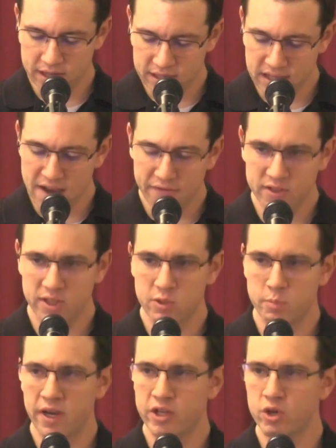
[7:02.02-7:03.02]
his life is
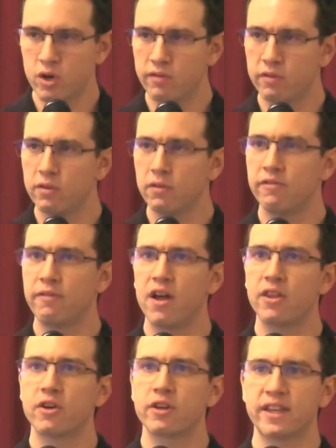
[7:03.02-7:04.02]
this picture of,
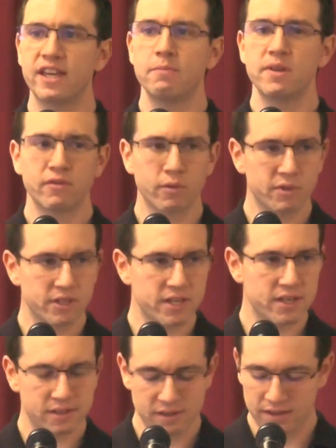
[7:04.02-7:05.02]
Father, keep me from
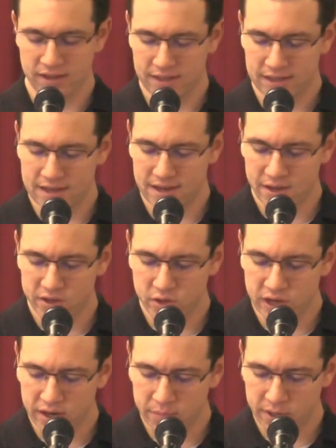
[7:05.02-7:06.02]
sin. Uh,
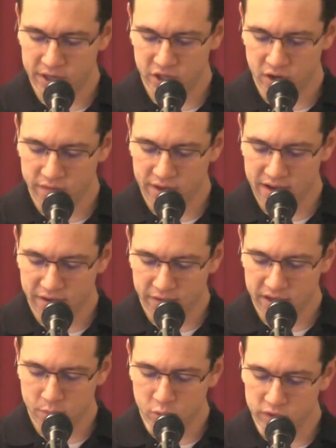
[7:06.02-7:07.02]
you get a picture of that
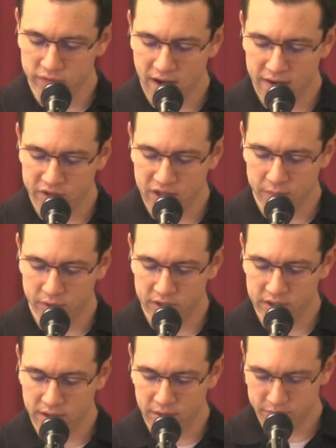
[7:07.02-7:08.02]
in Hebrews 5, chapter,
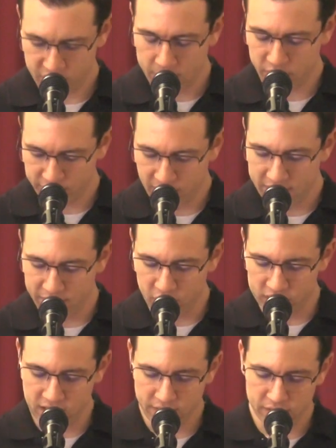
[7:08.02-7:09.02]
se- chapter 5,
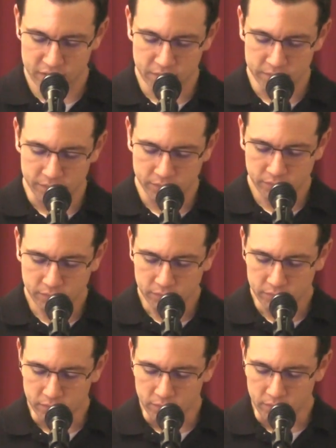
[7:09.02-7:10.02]
verse 7
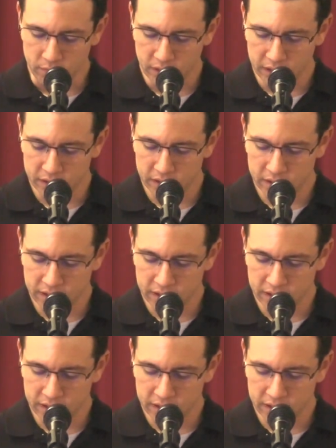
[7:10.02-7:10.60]
and